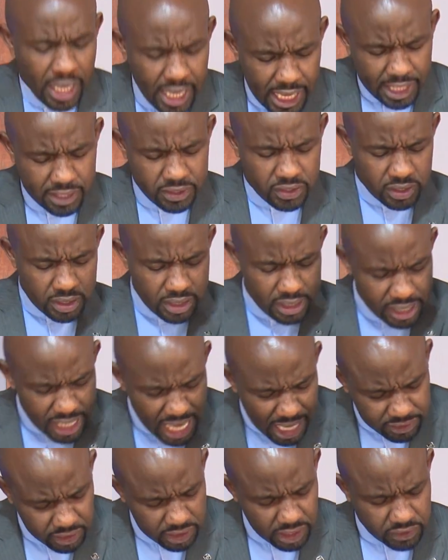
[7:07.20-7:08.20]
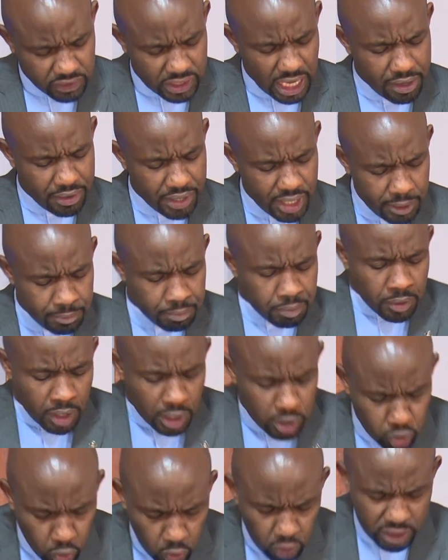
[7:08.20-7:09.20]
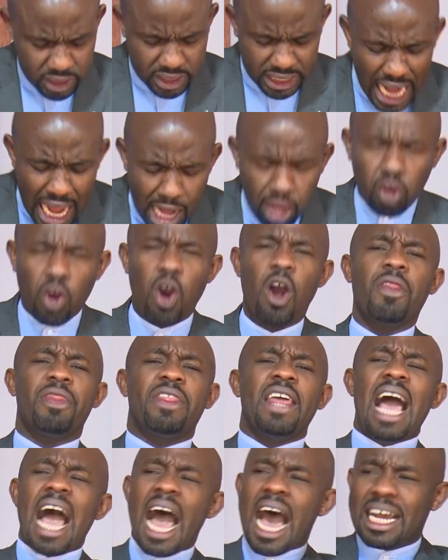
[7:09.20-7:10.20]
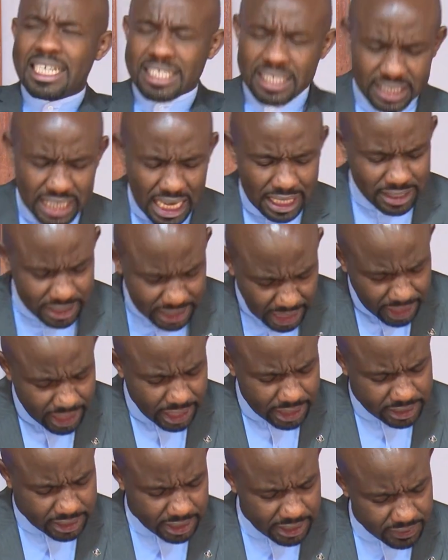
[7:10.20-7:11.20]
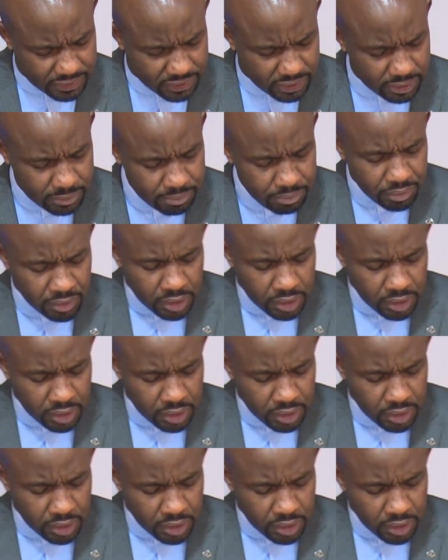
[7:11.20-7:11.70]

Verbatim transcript: is necessary to tackle the uncertainties,